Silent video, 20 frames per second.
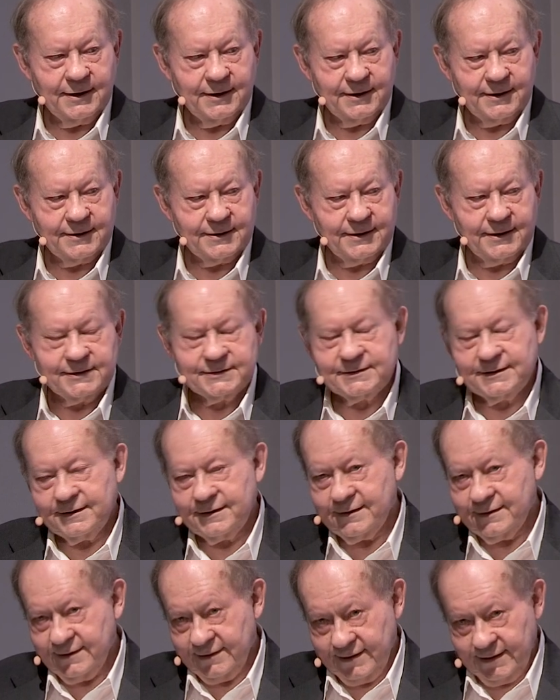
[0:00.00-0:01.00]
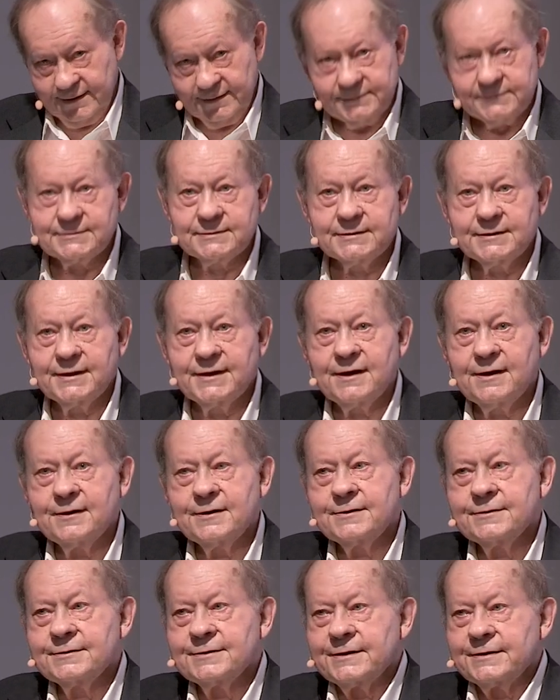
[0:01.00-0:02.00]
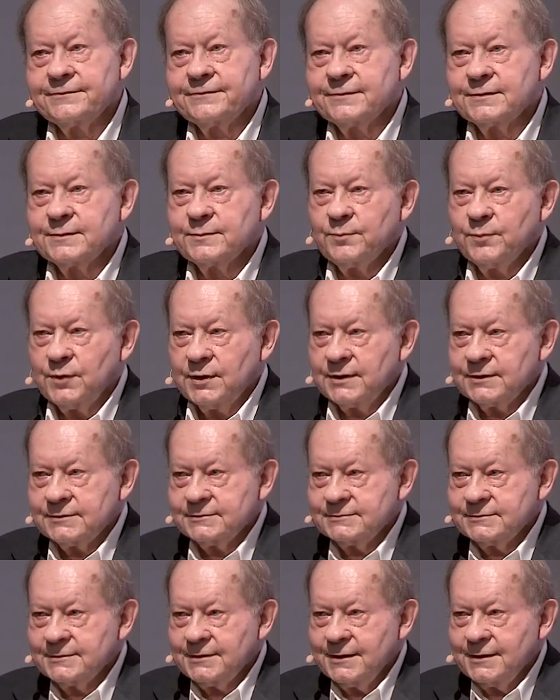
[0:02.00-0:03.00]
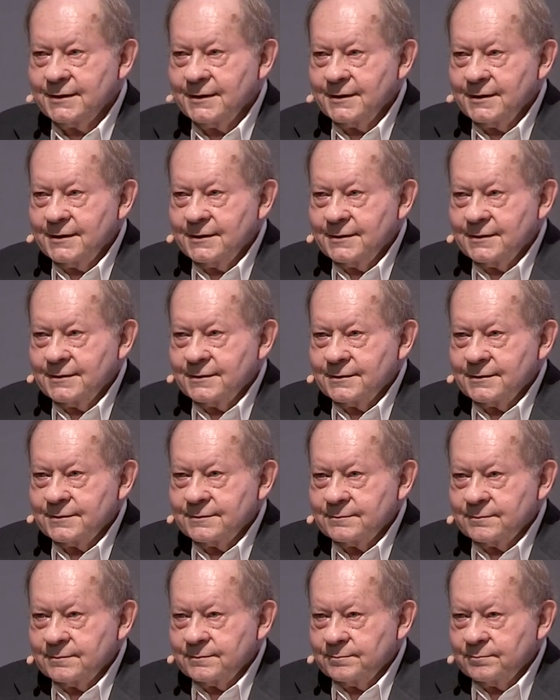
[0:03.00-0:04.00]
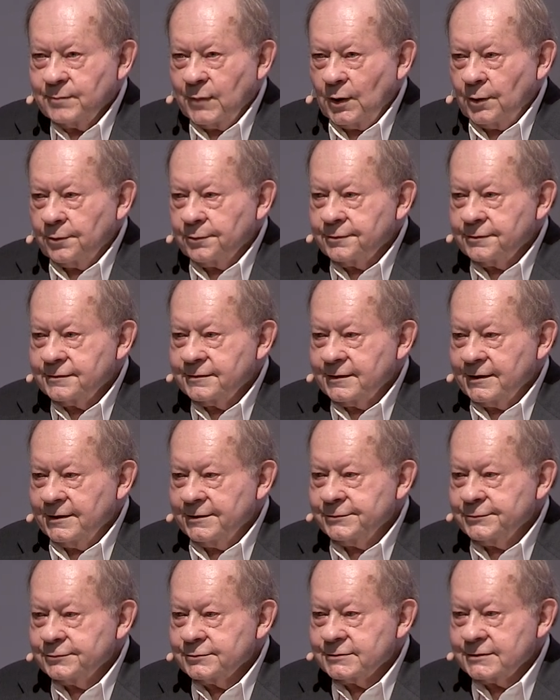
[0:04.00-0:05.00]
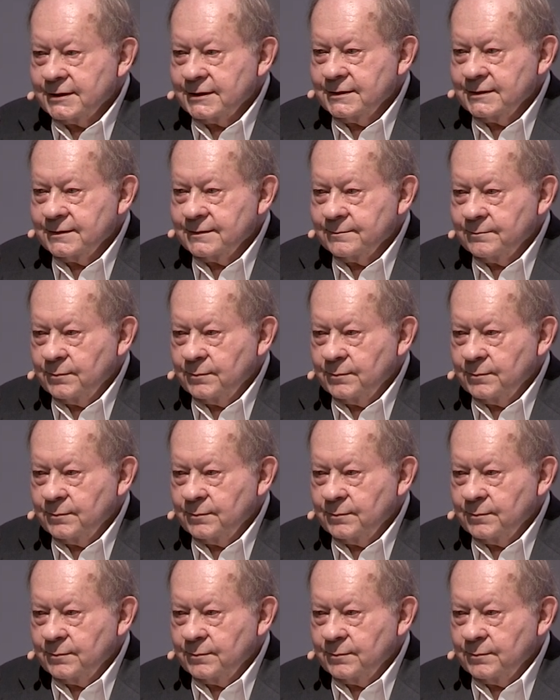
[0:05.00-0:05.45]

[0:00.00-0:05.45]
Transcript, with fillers: And I say, yes, they are different books. Both interesting